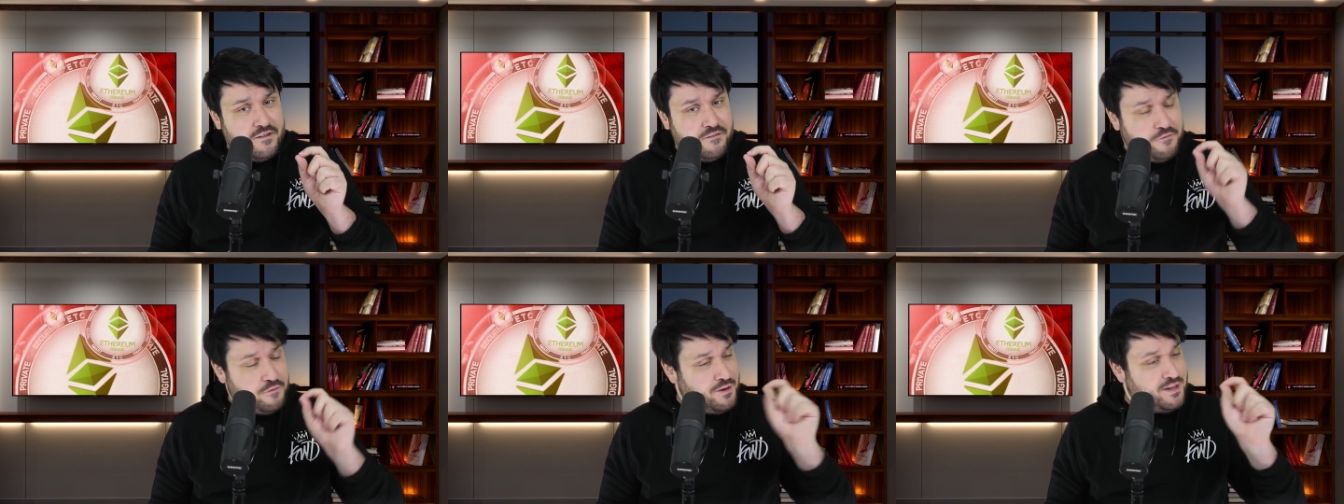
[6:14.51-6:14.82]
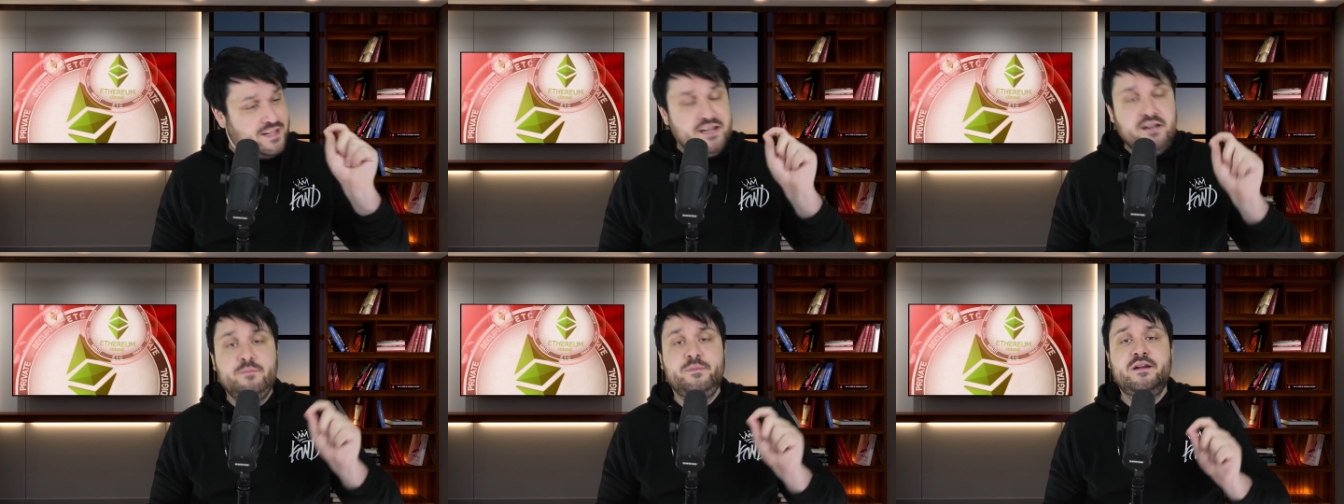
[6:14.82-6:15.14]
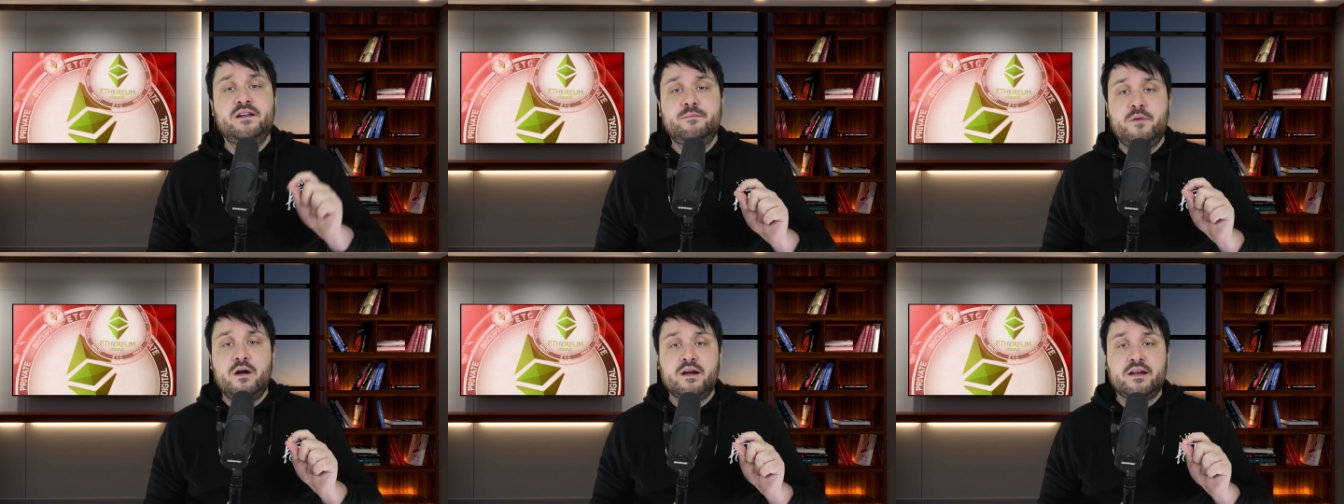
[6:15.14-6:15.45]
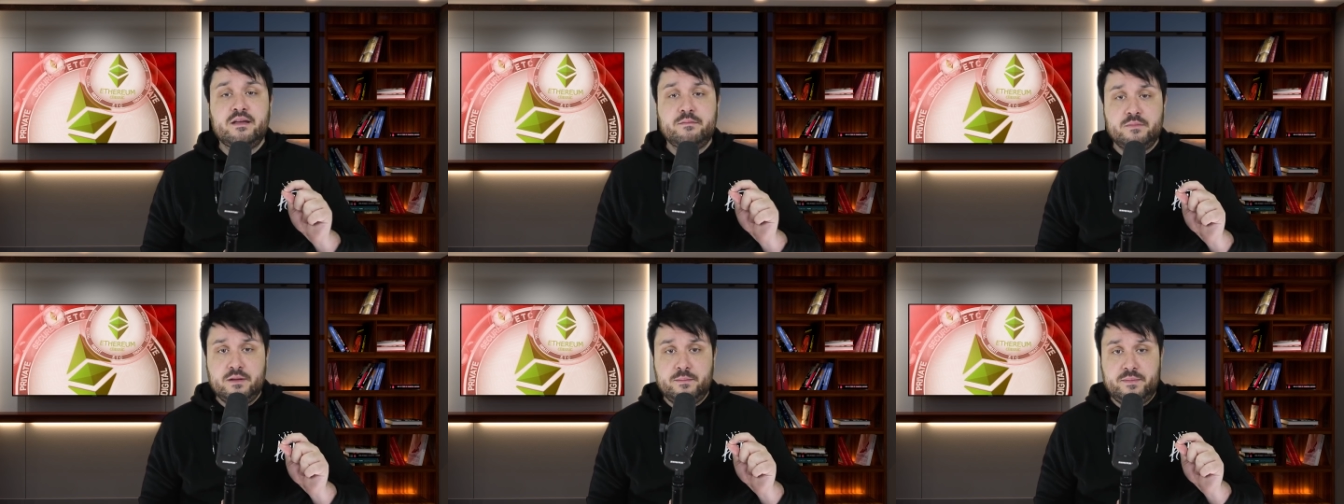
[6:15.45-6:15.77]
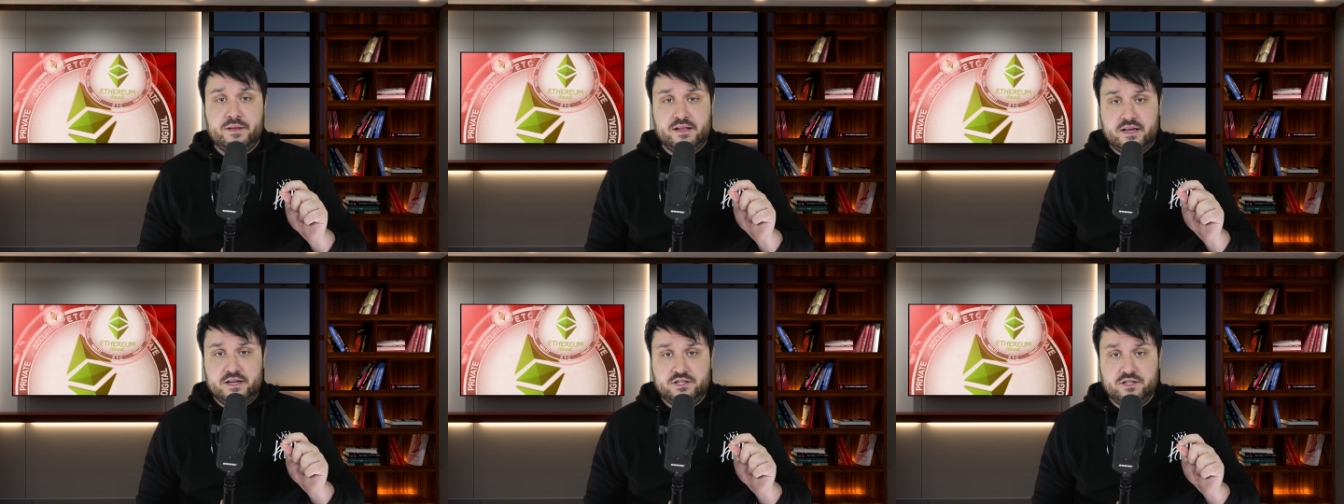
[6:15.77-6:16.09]
for a little bit of market
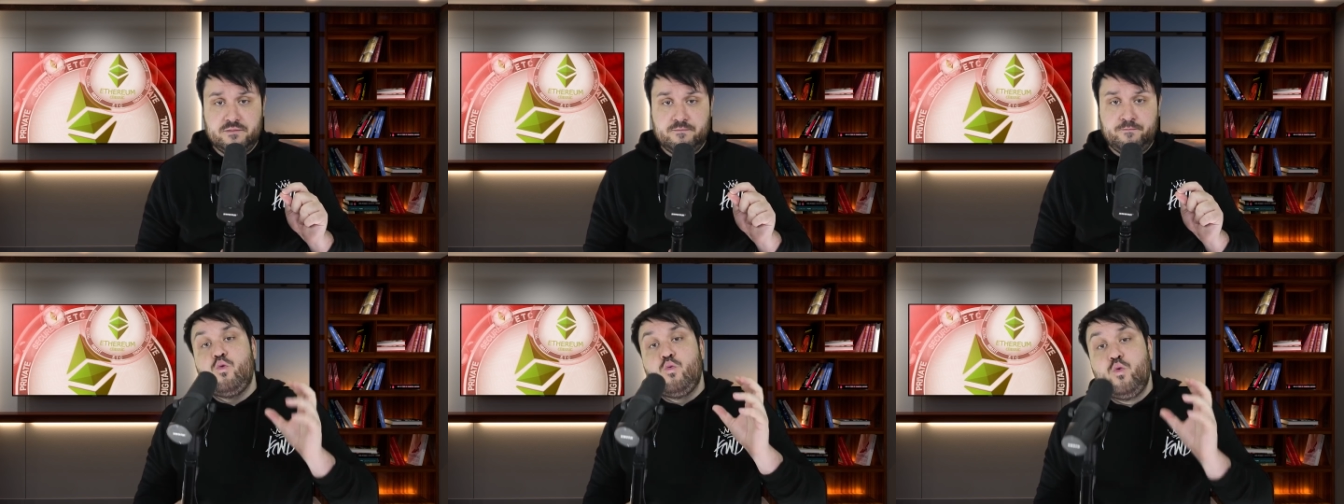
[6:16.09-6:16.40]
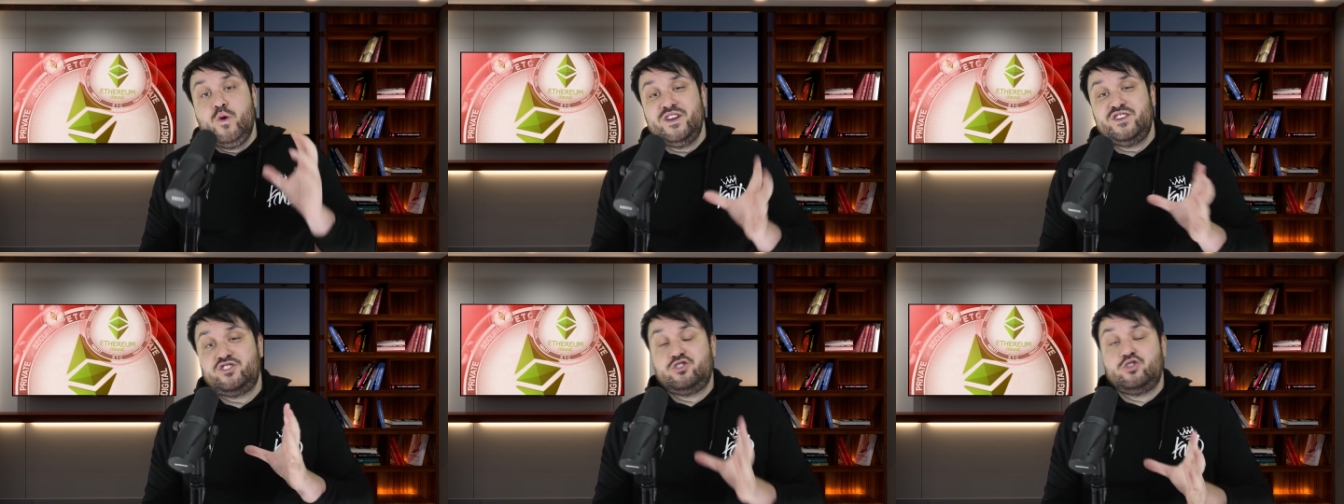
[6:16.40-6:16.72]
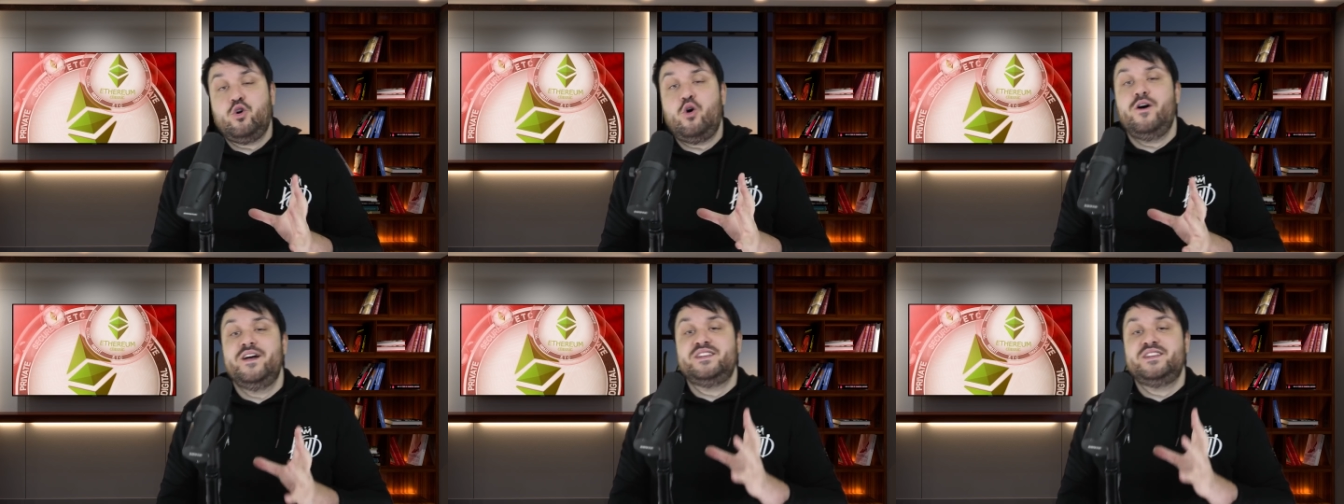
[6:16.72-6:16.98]
manipulation, which saw